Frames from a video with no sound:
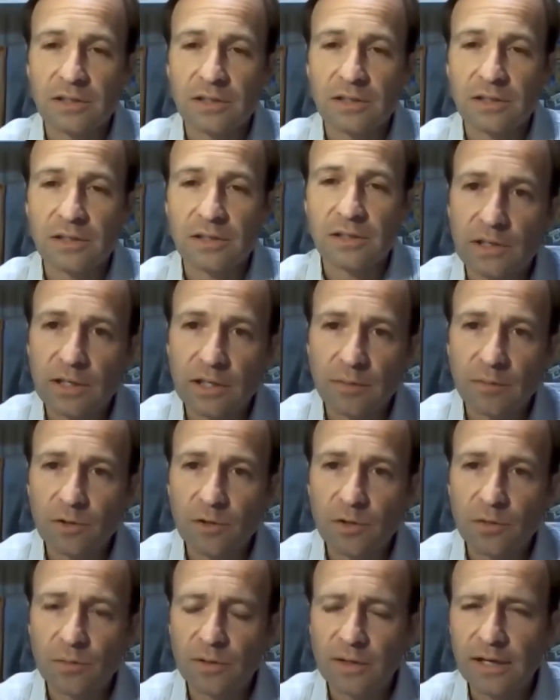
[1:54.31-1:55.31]
But
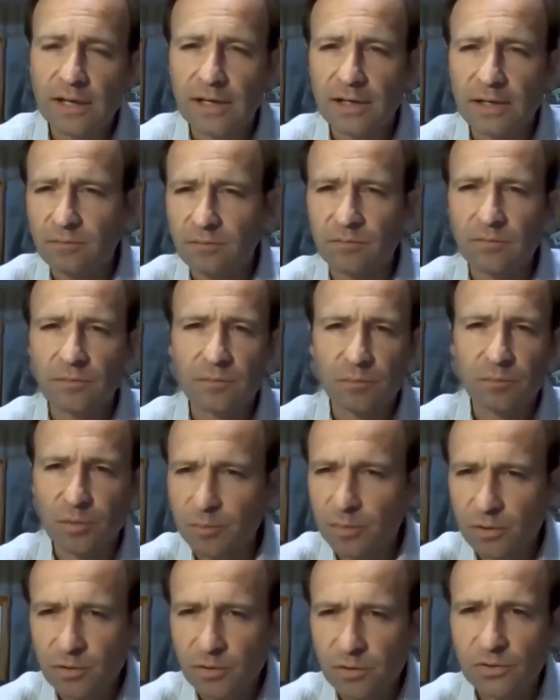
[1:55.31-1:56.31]
there were a lot of
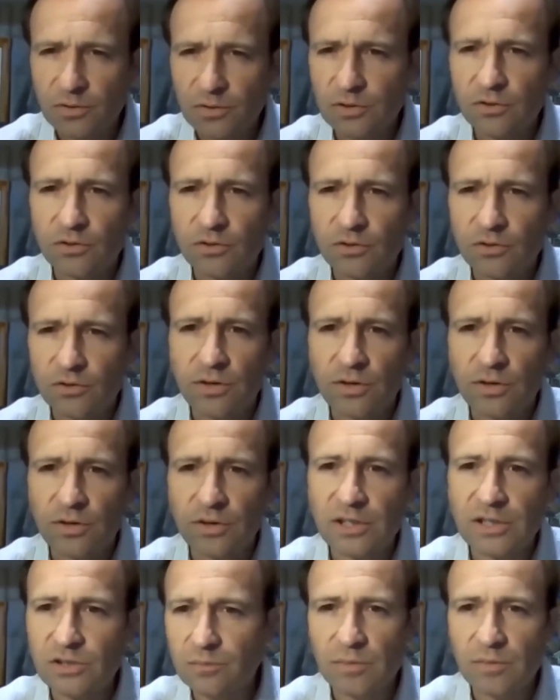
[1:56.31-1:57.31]
proposals to
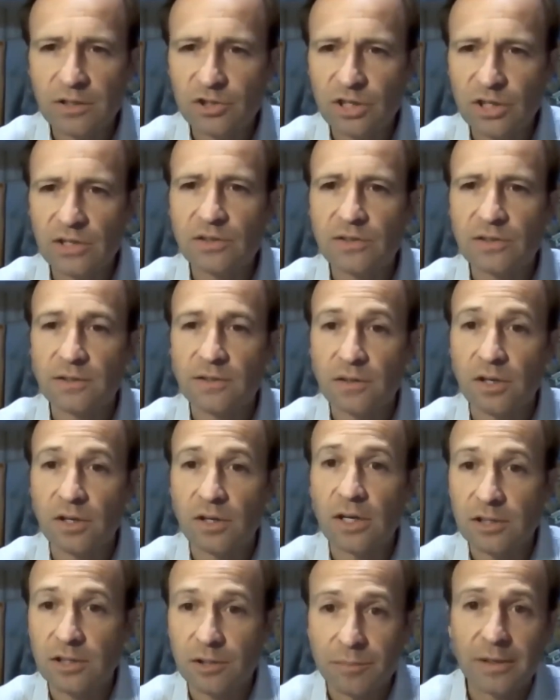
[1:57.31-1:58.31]
try to make
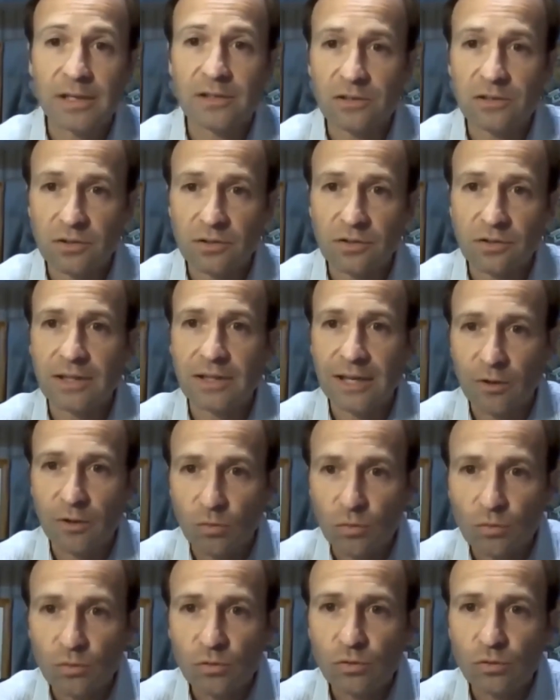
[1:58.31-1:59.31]
changes in law to make it so
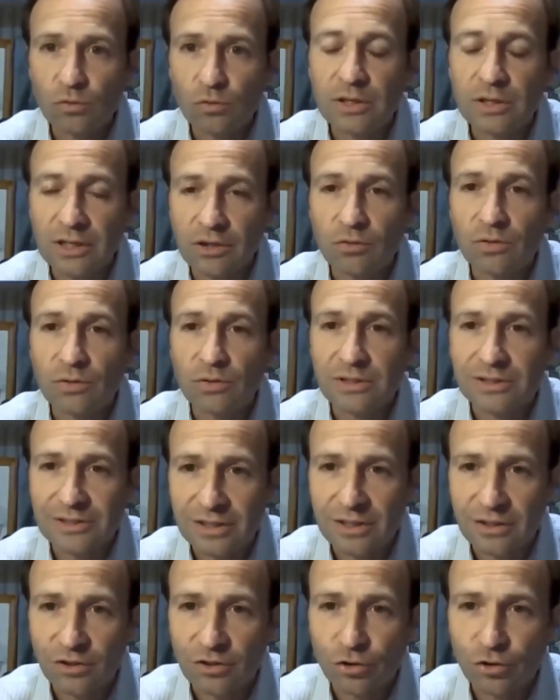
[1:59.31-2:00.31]
that that
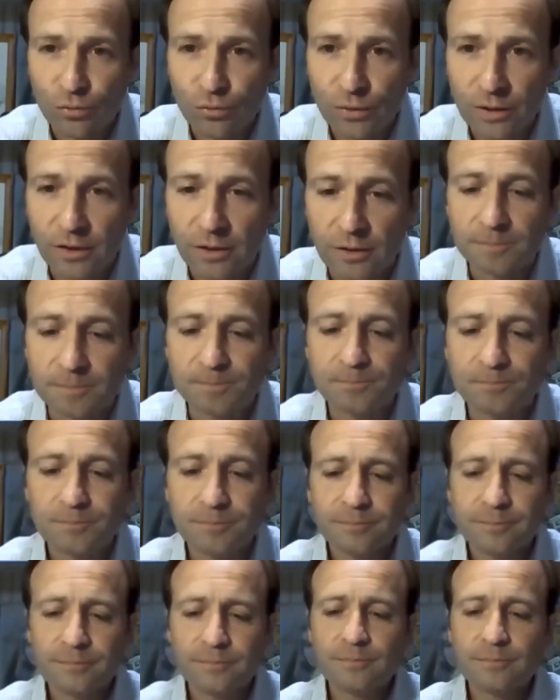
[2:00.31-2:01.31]
decrease didn't trigger.
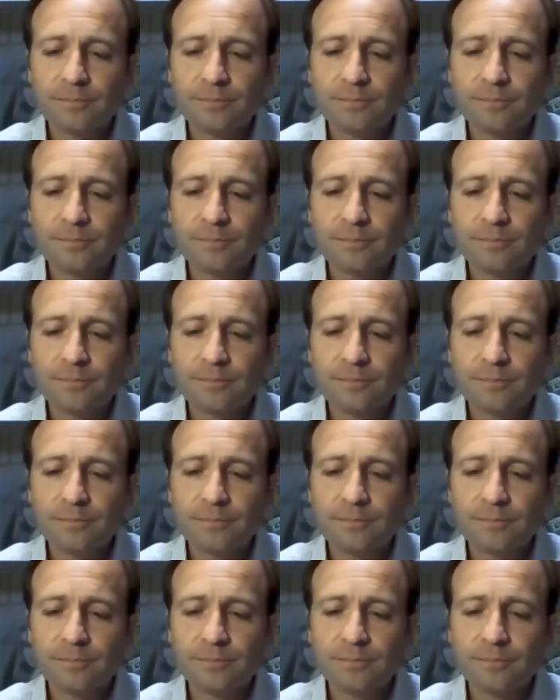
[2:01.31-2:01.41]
